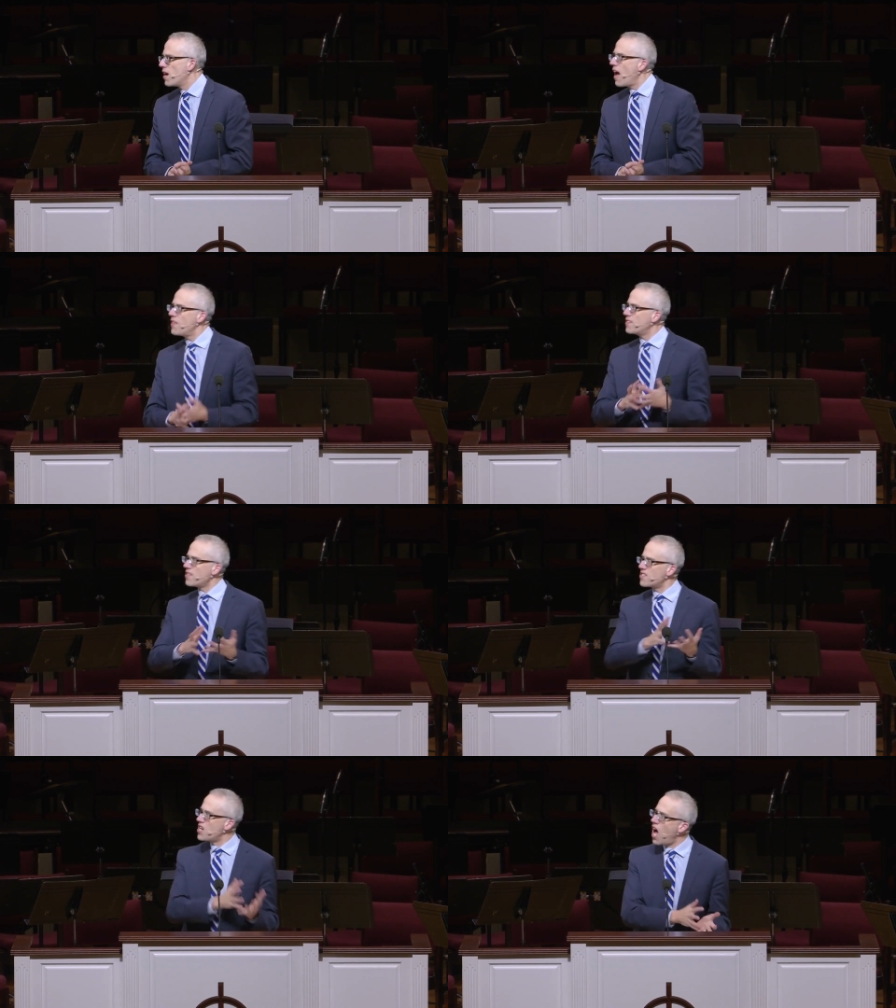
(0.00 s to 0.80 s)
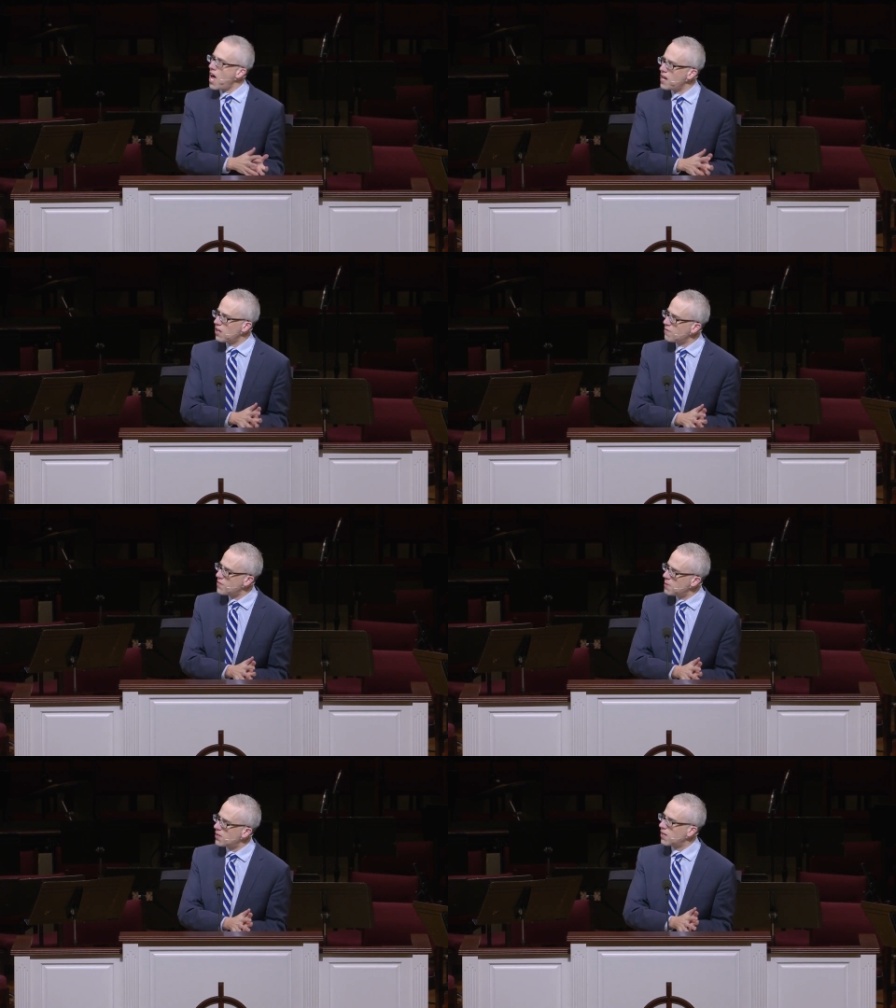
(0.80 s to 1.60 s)
And this is not an
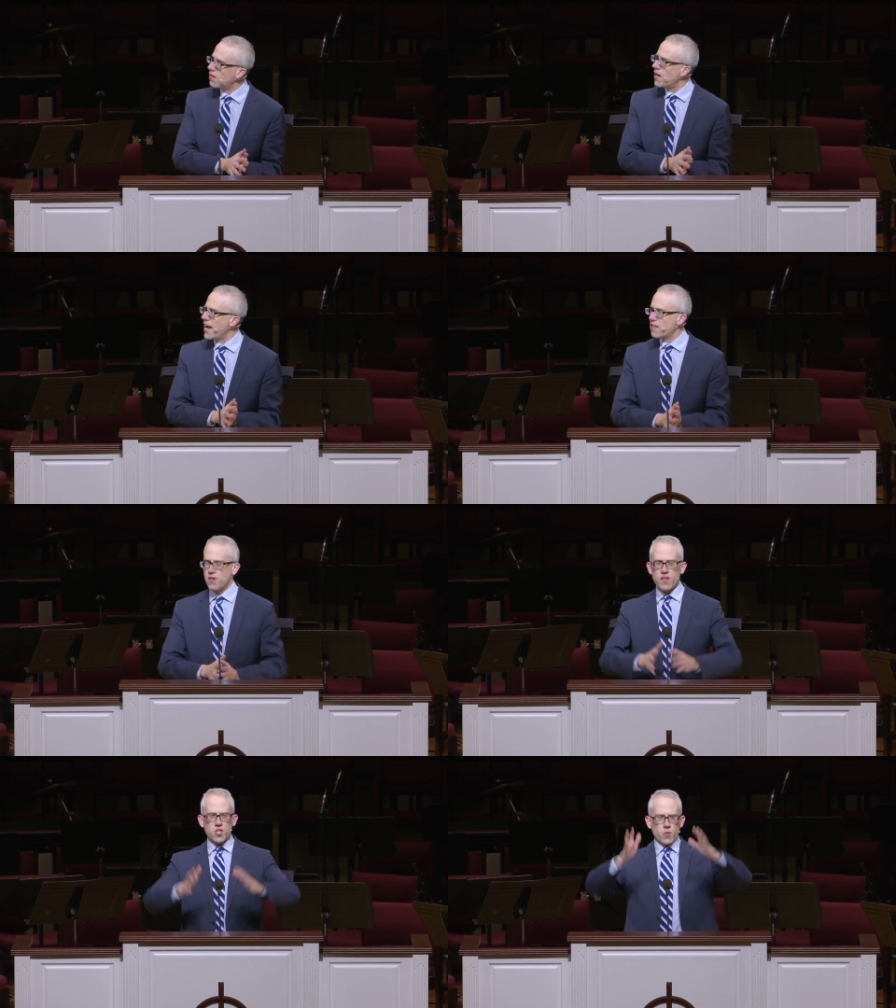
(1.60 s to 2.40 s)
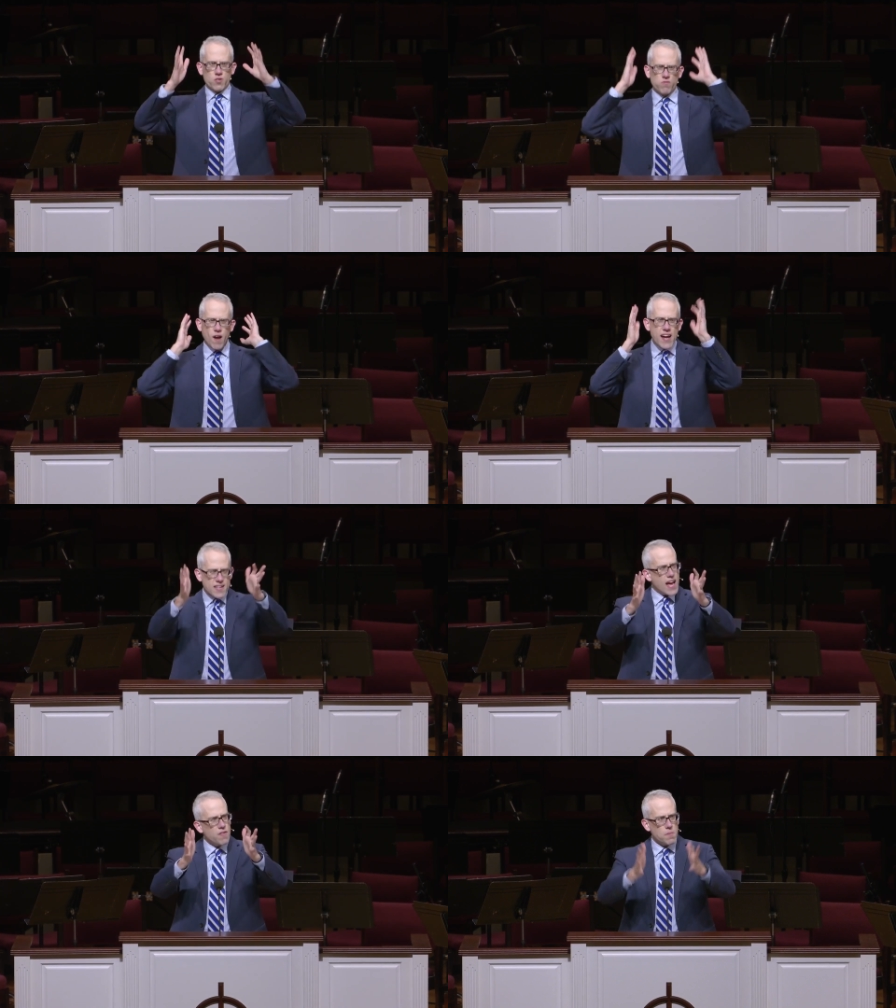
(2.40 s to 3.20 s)
unfamiliar answer. This was right
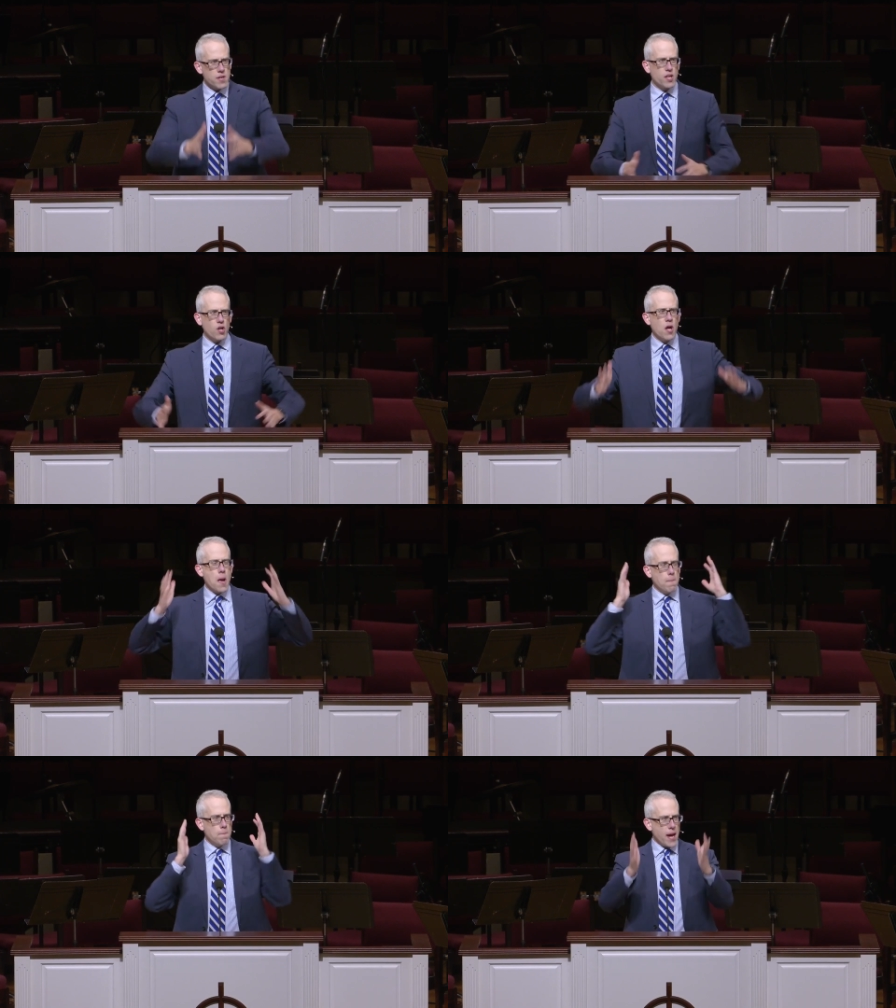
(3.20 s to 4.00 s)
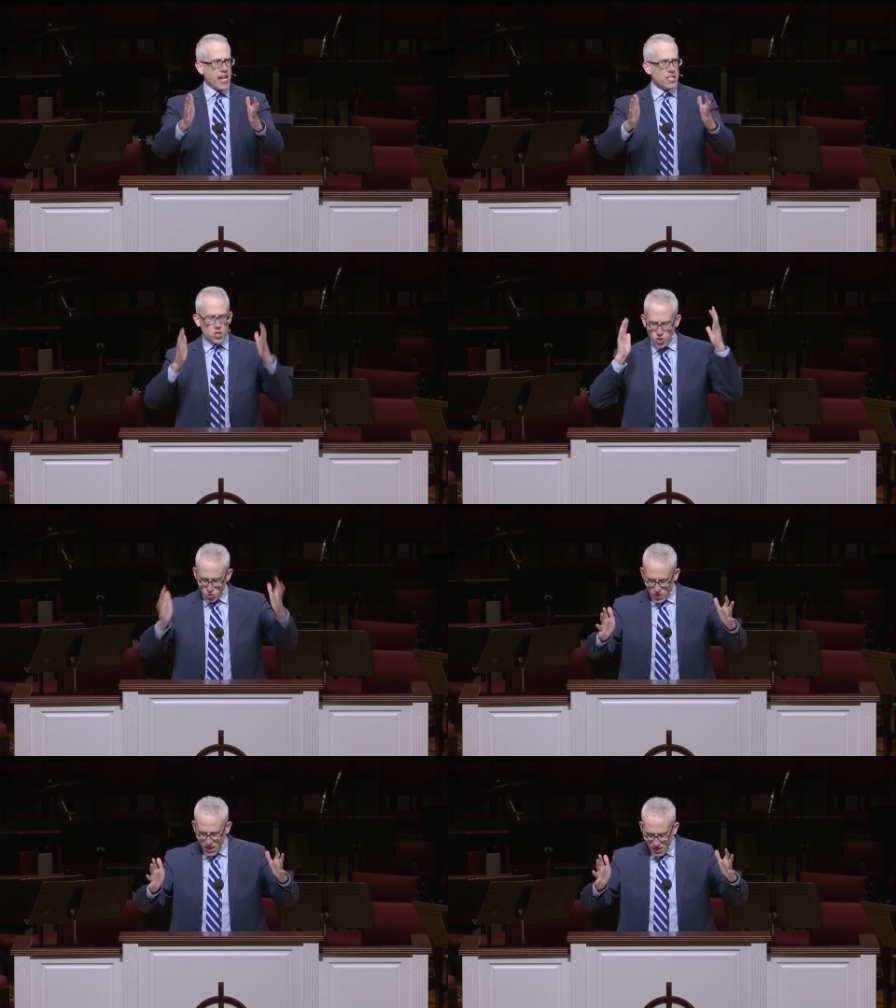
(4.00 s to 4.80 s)
down the middle,
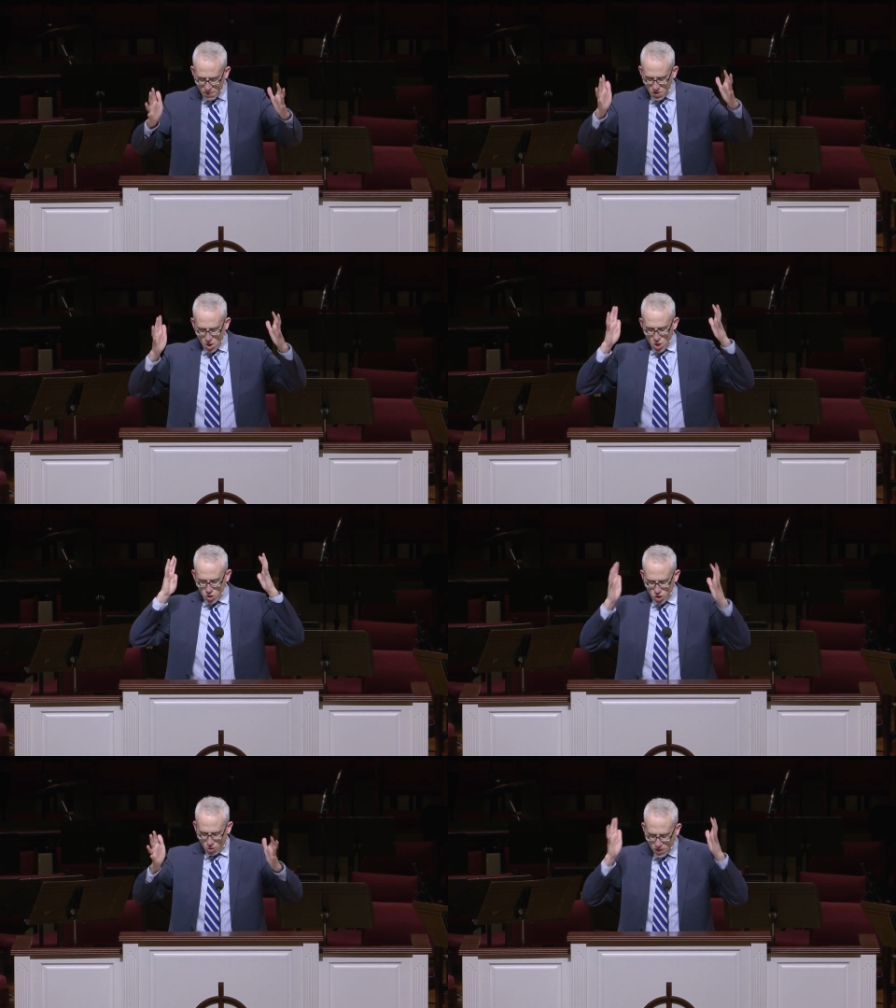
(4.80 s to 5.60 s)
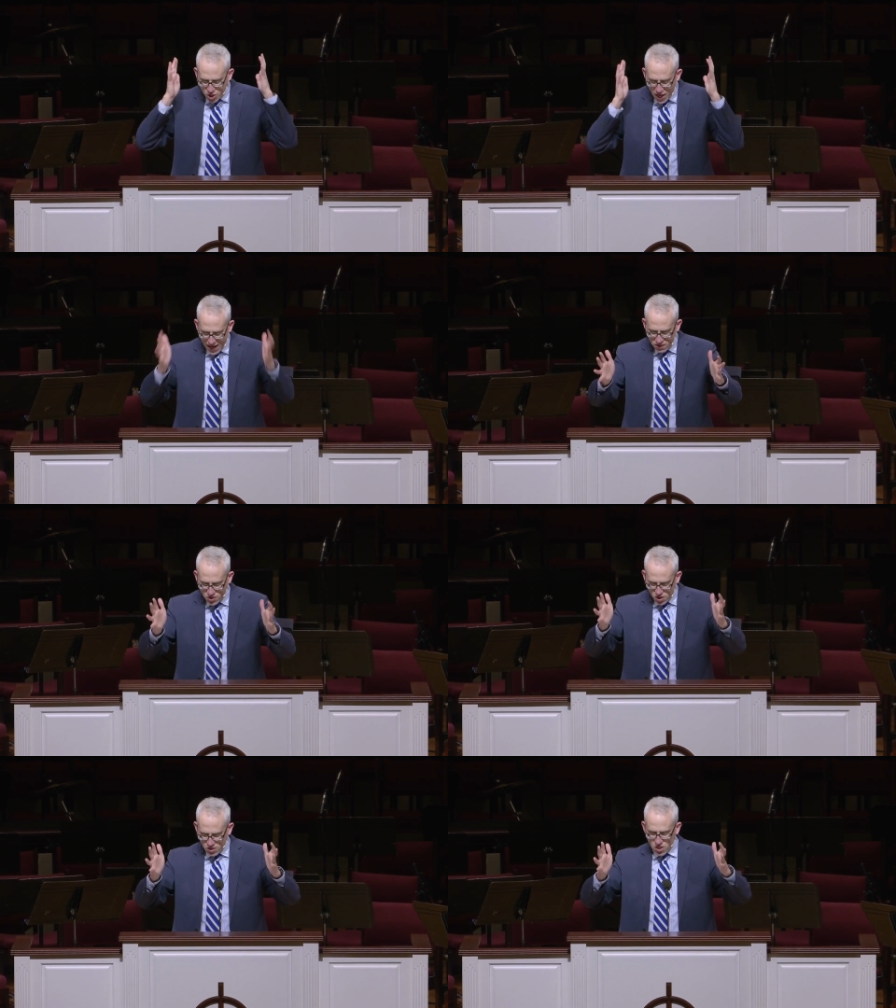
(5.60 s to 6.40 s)
mainstream Jewish
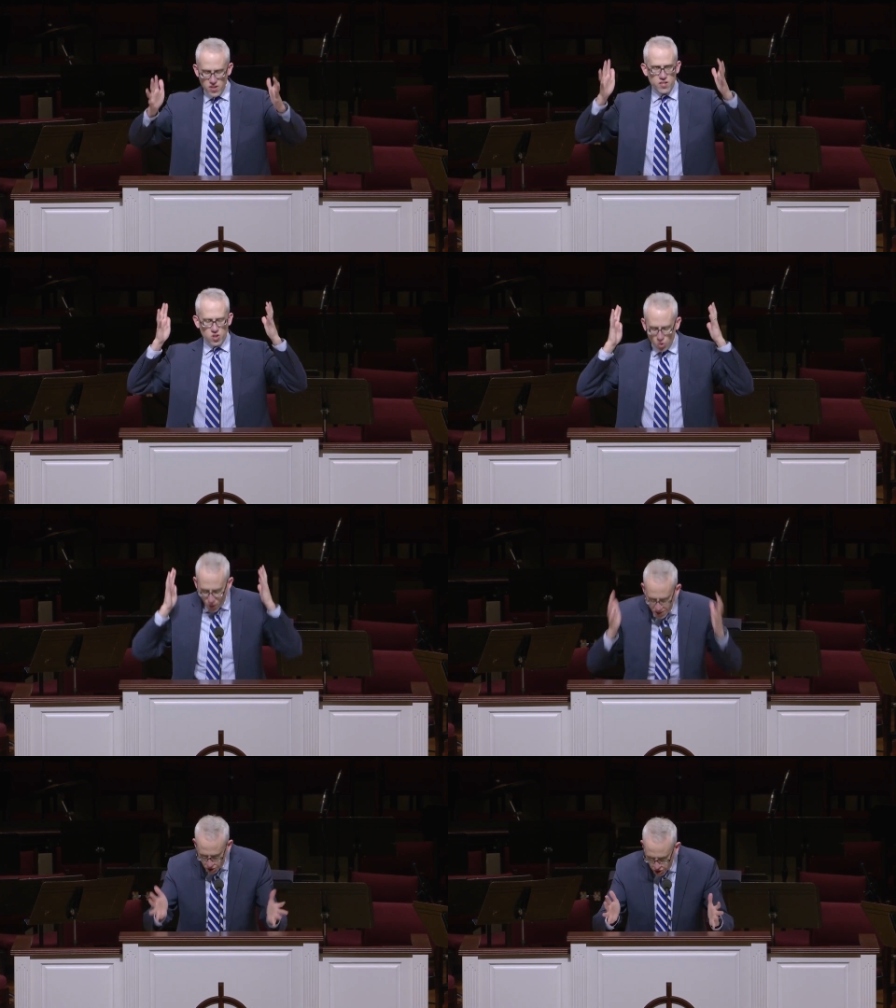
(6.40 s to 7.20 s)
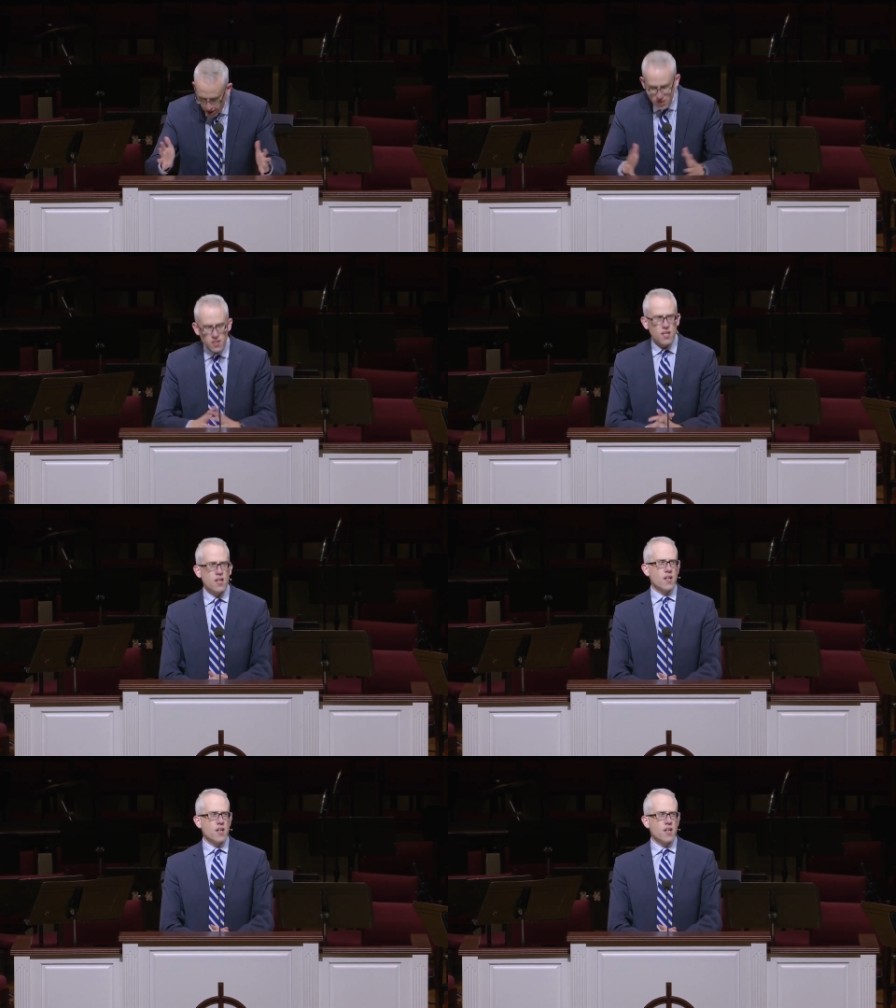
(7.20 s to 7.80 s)
answer to this question